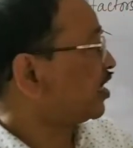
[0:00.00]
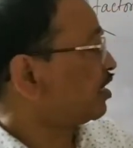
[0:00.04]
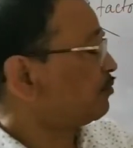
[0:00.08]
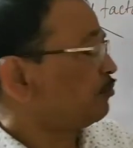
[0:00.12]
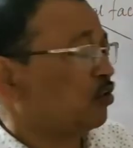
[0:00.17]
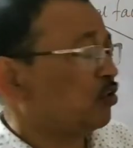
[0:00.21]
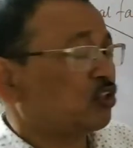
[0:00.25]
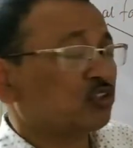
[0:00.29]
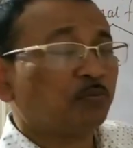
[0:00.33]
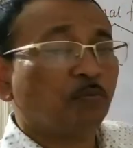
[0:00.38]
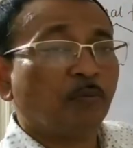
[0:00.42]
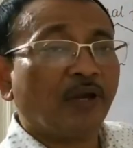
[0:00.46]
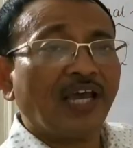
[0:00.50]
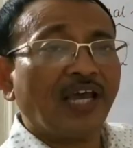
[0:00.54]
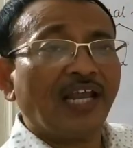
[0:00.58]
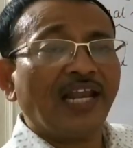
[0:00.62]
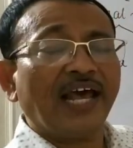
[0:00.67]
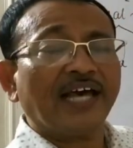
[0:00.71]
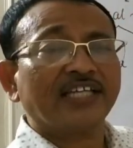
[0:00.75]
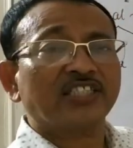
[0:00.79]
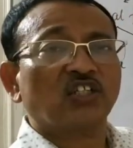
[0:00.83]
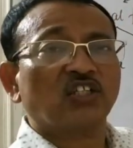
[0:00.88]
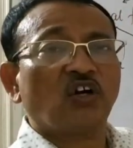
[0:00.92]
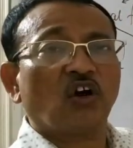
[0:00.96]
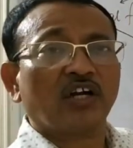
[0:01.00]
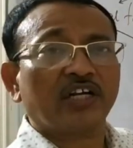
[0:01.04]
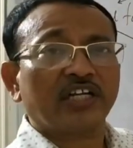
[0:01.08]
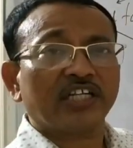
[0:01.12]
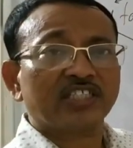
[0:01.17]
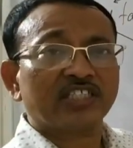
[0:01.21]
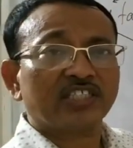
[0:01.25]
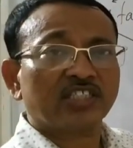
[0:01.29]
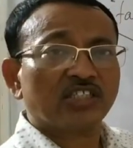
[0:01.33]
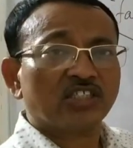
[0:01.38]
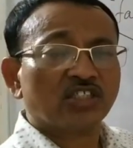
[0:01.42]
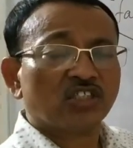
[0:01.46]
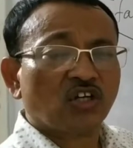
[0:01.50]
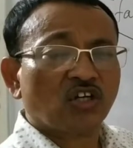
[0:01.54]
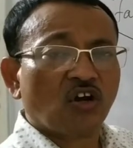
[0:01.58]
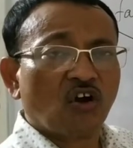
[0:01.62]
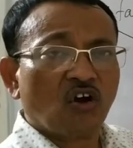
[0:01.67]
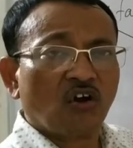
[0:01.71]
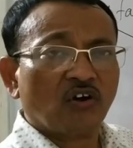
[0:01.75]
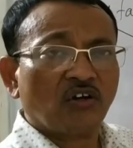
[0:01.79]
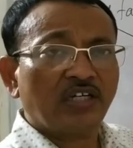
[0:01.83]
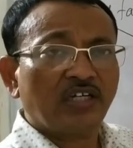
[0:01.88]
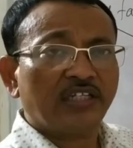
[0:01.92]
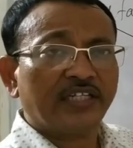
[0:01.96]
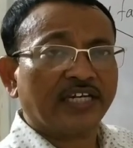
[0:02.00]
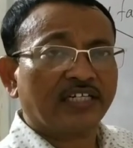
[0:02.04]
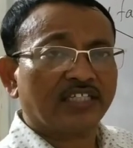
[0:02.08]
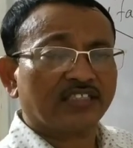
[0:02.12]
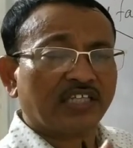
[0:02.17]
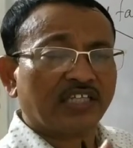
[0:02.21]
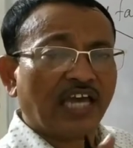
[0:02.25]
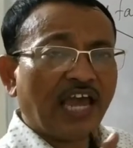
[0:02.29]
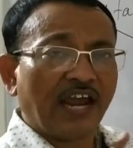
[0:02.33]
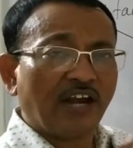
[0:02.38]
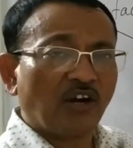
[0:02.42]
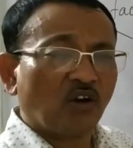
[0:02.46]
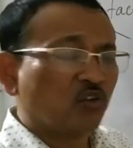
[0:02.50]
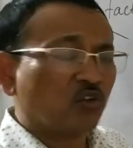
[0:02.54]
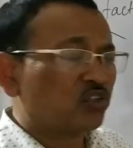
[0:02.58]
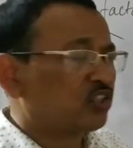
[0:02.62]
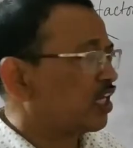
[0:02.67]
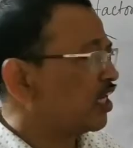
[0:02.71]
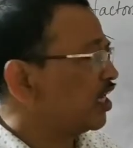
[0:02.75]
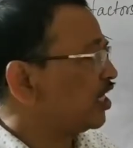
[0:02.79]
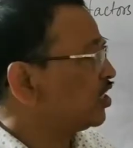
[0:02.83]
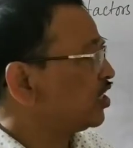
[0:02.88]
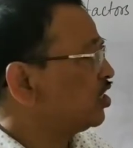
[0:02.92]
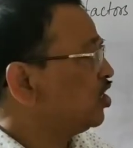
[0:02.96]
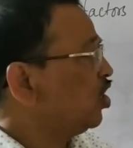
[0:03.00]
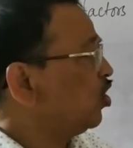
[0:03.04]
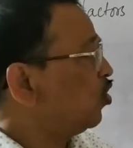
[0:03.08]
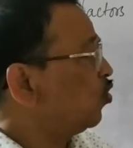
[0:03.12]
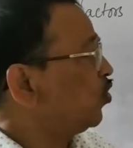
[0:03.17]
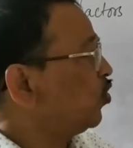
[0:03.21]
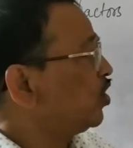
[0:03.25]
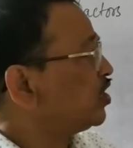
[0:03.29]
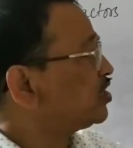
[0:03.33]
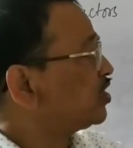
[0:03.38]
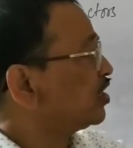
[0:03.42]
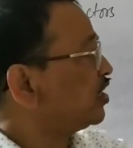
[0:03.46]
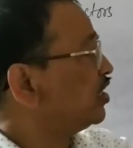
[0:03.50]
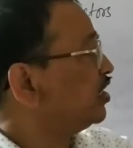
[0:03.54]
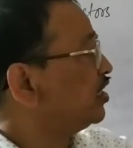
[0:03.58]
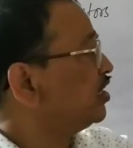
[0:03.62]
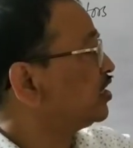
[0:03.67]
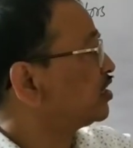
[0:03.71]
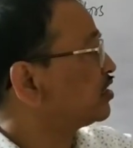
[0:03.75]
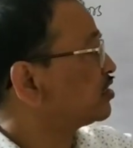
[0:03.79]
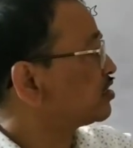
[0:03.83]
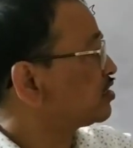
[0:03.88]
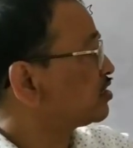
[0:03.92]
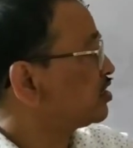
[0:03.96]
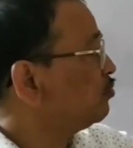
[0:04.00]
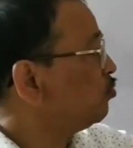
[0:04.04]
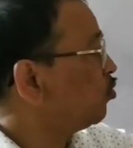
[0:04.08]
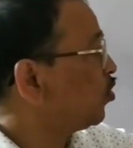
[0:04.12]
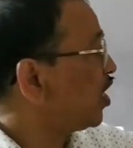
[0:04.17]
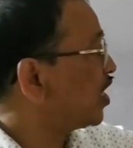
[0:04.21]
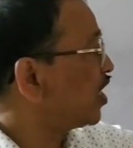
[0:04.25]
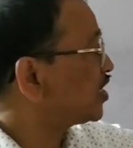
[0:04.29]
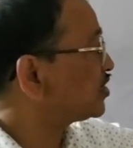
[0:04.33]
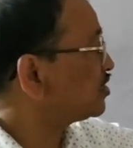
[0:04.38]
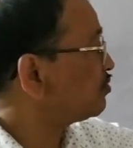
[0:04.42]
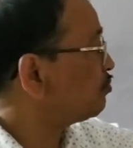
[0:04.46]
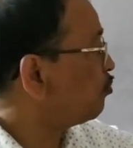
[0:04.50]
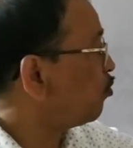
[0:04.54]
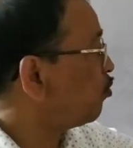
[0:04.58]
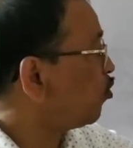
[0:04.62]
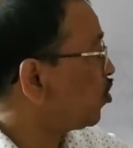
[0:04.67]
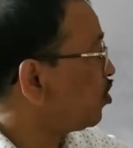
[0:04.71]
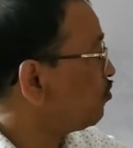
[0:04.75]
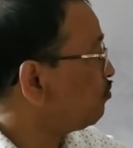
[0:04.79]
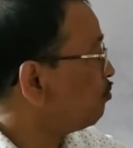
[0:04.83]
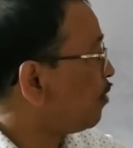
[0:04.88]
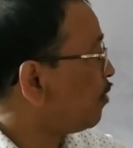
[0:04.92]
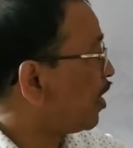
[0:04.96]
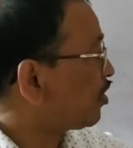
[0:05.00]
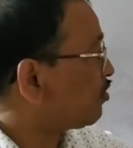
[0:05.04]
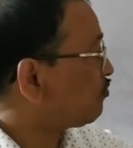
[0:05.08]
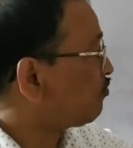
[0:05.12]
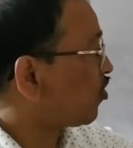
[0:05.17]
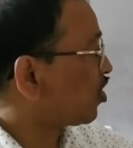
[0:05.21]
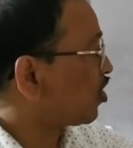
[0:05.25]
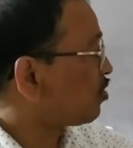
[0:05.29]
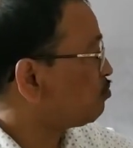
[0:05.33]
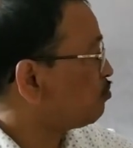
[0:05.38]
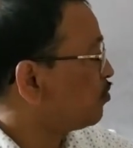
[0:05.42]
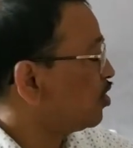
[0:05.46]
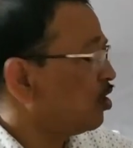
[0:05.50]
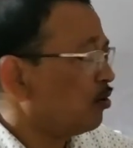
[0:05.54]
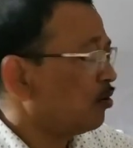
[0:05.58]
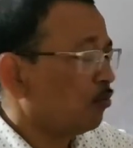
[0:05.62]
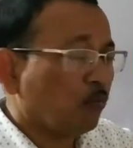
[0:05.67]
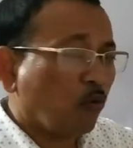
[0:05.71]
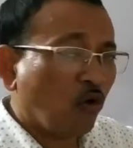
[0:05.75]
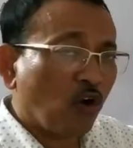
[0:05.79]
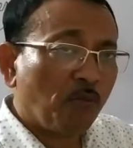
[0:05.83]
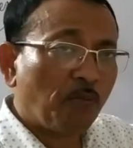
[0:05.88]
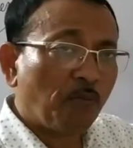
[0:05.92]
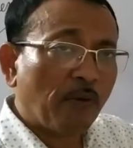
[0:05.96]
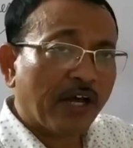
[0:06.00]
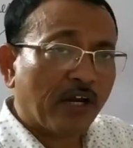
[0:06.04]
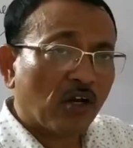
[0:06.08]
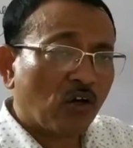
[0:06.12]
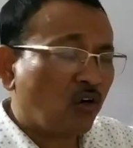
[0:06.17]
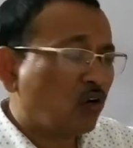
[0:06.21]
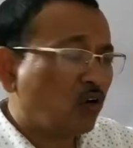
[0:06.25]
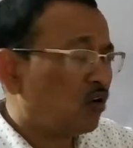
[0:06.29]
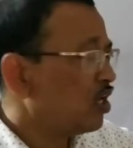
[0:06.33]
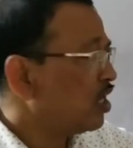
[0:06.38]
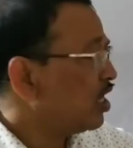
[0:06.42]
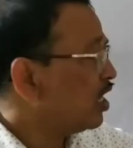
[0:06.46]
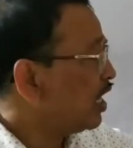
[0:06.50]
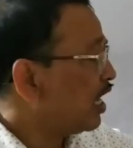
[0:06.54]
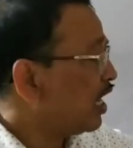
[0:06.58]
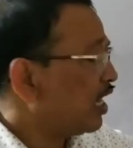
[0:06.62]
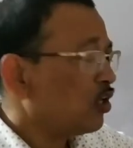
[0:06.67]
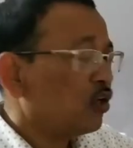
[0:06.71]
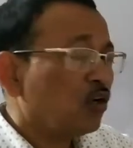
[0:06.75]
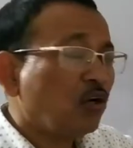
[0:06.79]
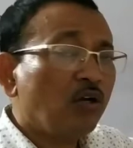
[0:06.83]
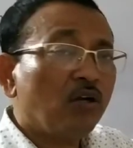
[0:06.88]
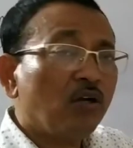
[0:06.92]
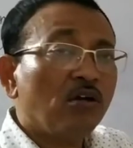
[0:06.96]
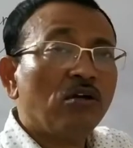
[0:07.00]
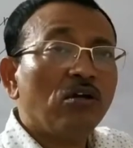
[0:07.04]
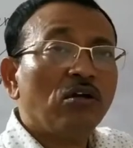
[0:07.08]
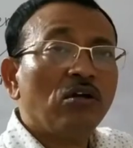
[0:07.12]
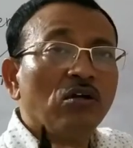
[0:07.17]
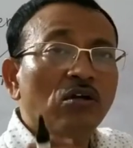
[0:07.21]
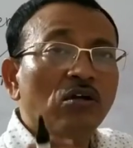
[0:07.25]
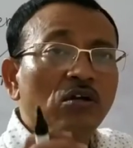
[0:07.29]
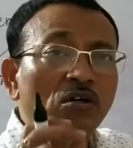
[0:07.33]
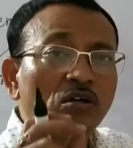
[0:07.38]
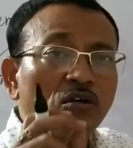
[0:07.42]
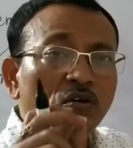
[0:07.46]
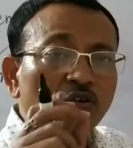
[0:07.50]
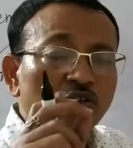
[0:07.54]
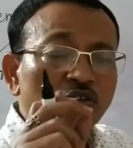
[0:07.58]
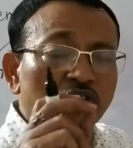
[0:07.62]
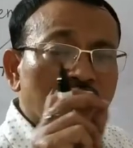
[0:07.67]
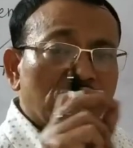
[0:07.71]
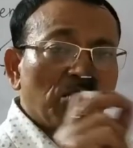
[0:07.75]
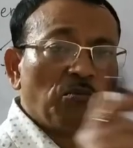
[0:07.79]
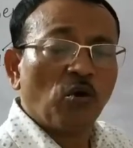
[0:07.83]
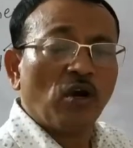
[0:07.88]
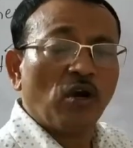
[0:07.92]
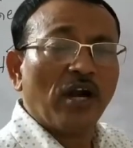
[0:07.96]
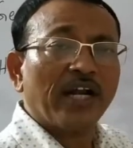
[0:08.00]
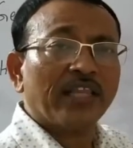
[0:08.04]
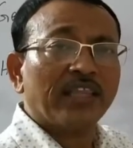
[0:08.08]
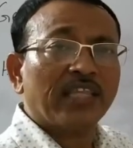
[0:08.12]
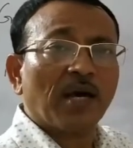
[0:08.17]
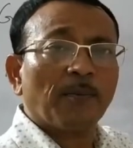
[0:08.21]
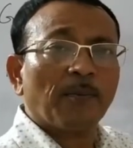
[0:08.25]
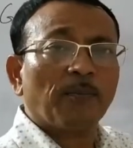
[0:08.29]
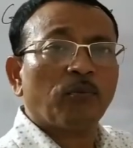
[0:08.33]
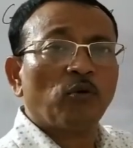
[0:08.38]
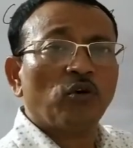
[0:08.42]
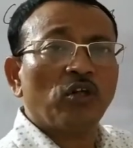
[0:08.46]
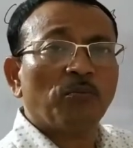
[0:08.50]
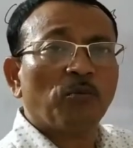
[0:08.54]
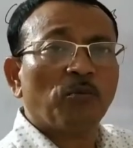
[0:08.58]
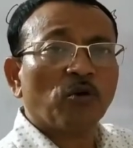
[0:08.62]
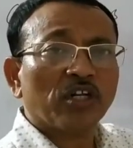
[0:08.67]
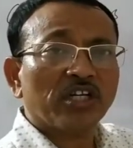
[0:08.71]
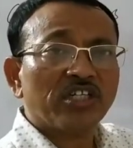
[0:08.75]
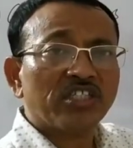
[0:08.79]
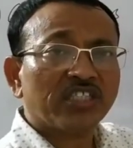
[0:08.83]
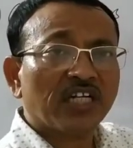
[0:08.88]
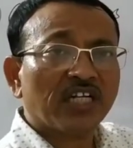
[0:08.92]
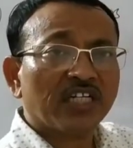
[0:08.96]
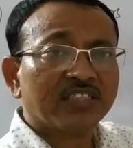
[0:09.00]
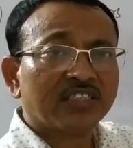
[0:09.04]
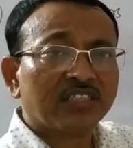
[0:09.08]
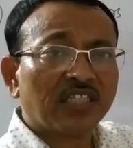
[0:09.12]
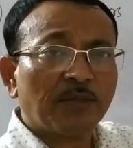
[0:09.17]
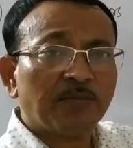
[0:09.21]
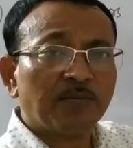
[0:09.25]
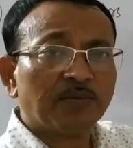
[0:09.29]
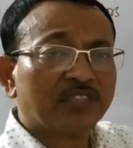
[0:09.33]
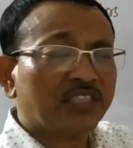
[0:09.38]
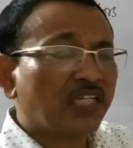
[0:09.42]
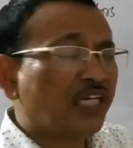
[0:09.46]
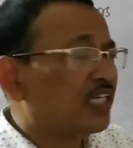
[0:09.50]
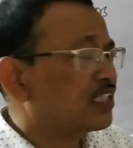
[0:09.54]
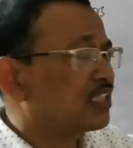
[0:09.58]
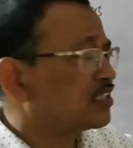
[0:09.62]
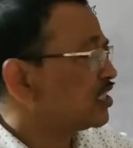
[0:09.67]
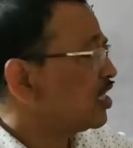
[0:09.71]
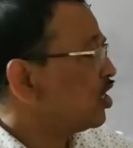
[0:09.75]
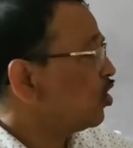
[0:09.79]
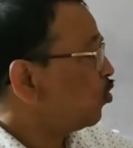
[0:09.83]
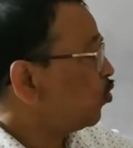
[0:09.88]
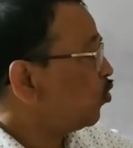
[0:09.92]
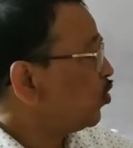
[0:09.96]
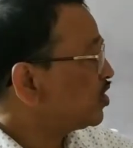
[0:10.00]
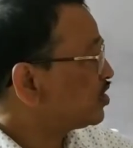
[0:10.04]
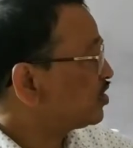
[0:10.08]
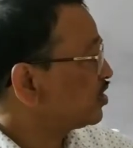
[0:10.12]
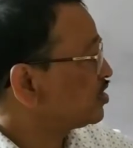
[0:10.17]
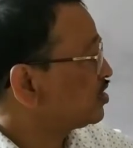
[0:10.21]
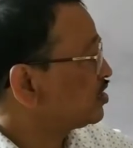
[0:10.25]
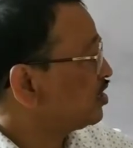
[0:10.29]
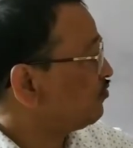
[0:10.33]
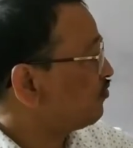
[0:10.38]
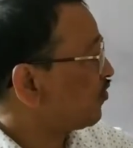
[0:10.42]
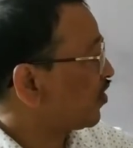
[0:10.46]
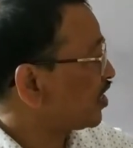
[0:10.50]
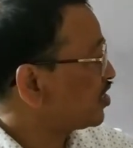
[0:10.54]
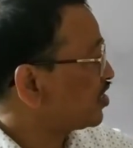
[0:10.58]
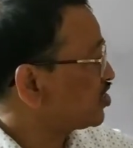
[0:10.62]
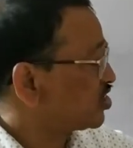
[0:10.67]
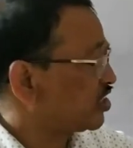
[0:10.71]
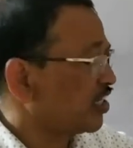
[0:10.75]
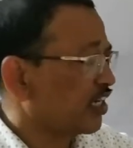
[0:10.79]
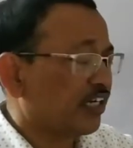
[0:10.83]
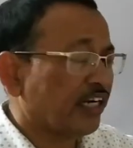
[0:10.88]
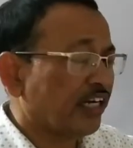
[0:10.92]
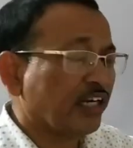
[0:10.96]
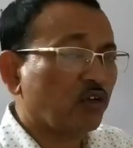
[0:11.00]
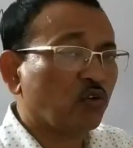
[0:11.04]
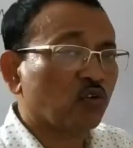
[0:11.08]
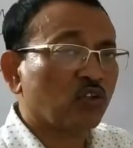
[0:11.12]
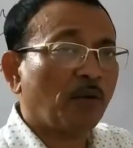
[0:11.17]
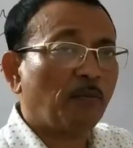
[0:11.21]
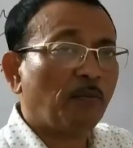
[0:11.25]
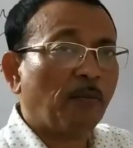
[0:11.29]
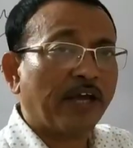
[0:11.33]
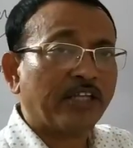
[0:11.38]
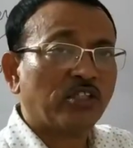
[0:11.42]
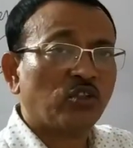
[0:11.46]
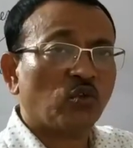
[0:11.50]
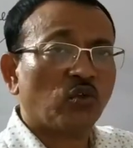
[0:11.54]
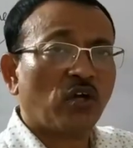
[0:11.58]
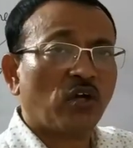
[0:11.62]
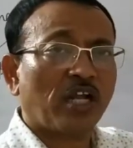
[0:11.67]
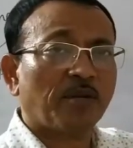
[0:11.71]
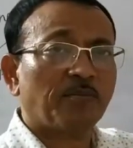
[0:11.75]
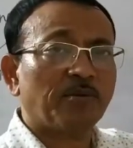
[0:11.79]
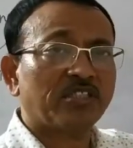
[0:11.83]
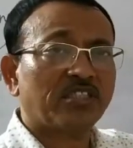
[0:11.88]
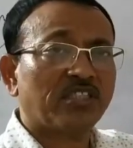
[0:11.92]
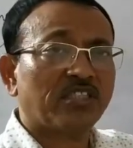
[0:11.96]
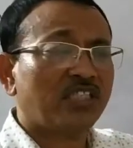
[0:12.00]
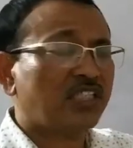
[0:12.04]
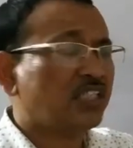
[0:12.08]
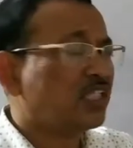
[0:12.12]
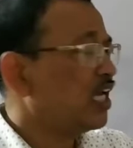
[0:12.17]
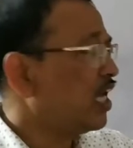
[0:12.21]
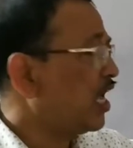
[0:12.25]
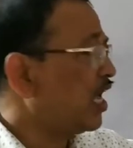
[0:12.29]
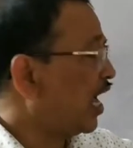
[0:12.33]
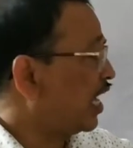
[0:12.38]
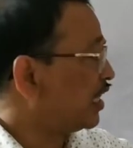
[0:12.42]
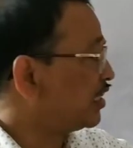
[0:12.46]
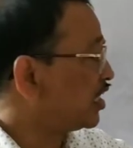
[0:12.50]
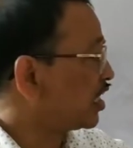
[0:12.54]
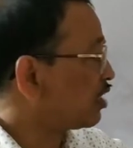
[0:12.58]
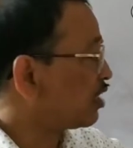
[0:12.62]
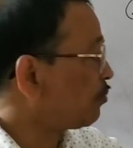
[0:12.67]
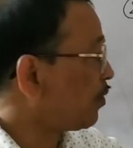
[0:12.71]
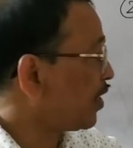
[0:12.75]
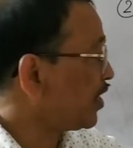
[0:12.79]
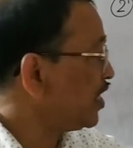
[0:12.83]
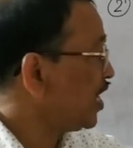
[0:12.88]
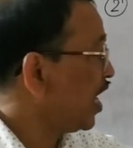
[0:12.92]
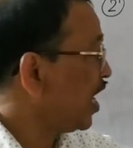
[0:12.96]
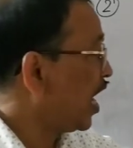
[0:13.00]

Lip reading: because male has got testosterone, that is the androgen, which stimulates bone marrow to stimulate the pluripotential stem cells, which is differentiated to the mature RBC, and thereby